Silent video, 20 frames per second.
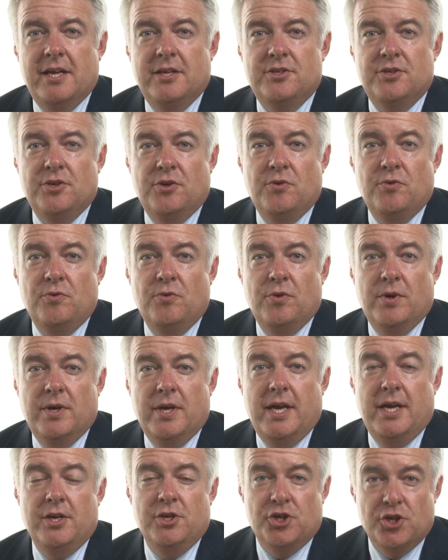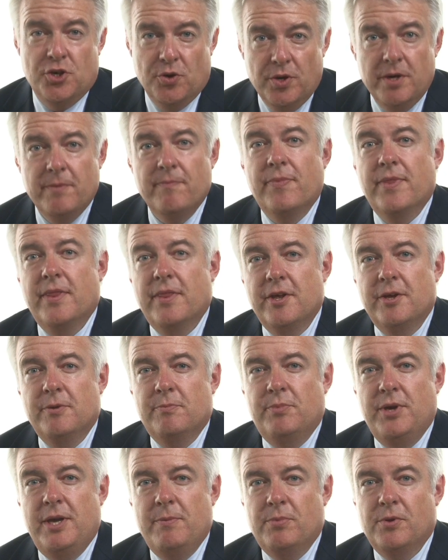to ensure
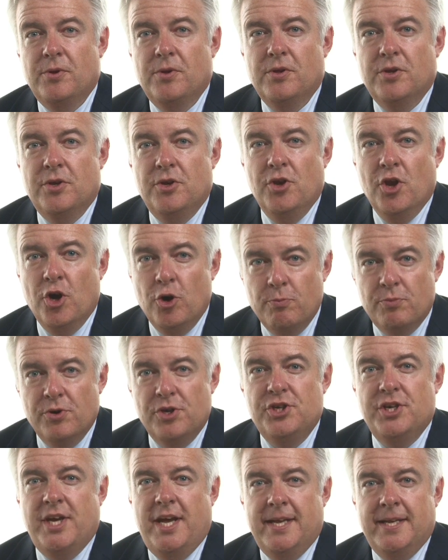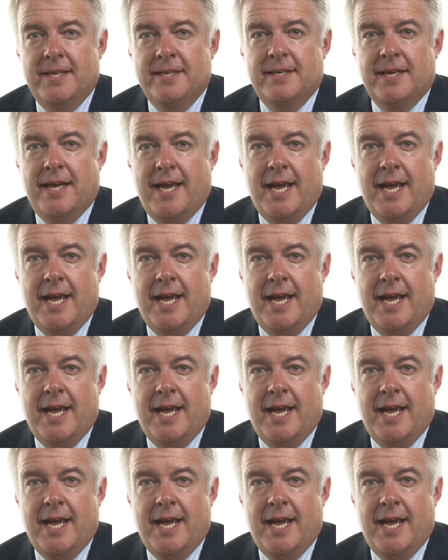that people know Bridgend